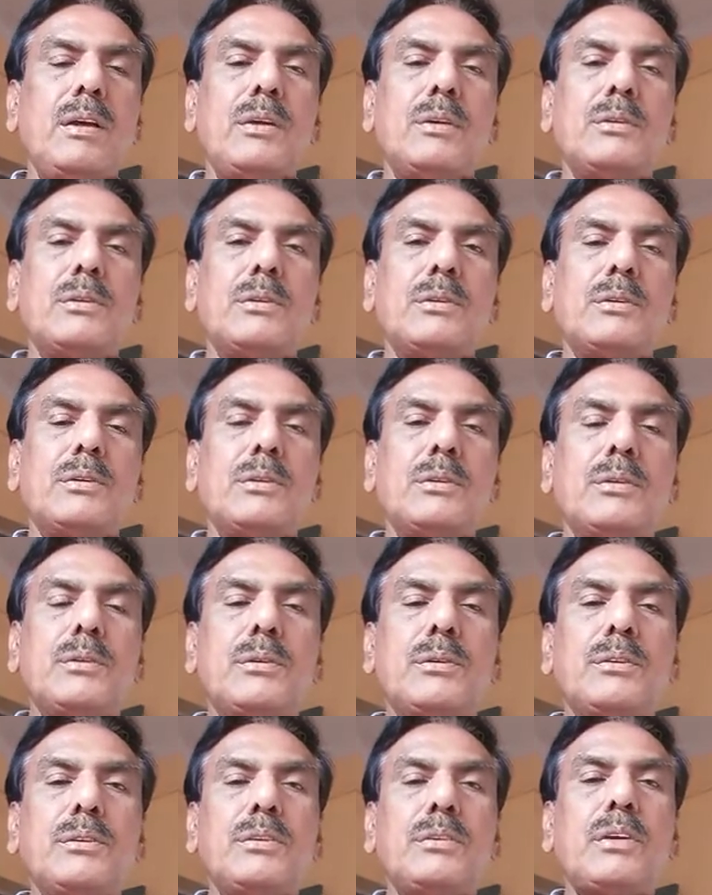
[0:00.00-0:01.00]

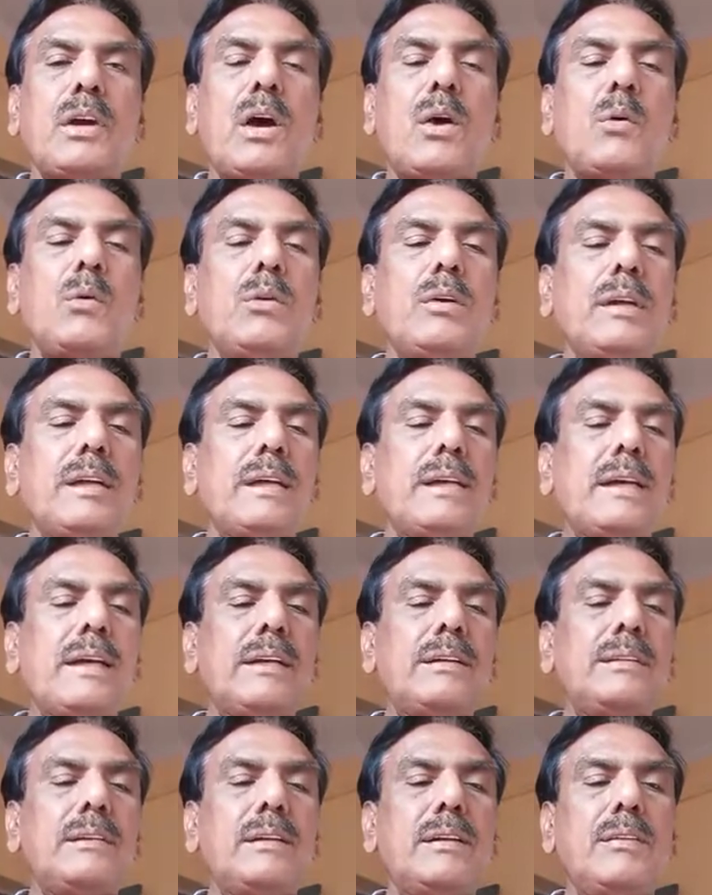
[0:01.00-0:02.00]
So sound
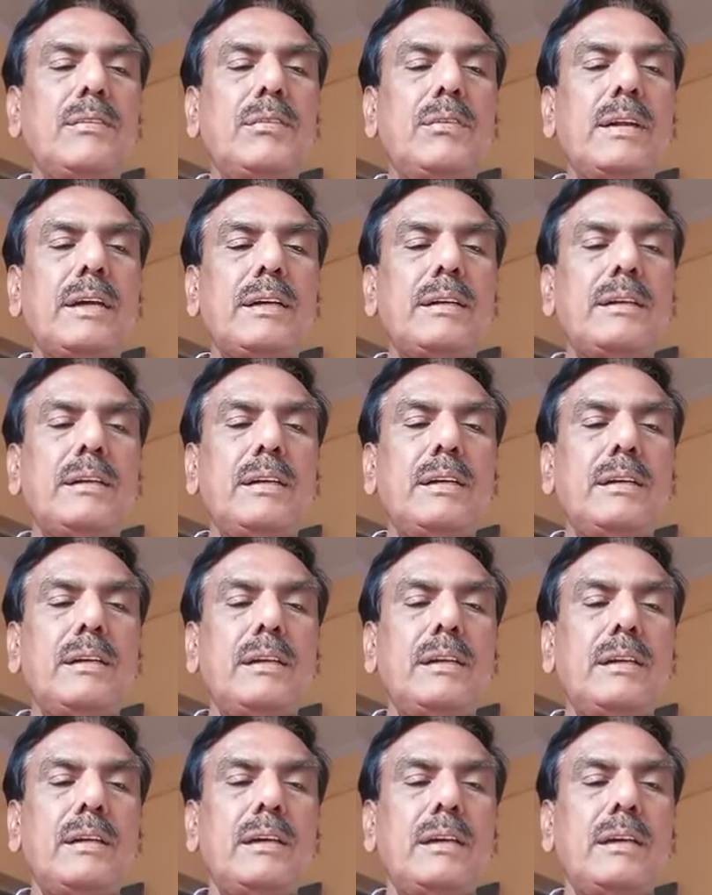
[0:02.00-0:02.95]
gets reflected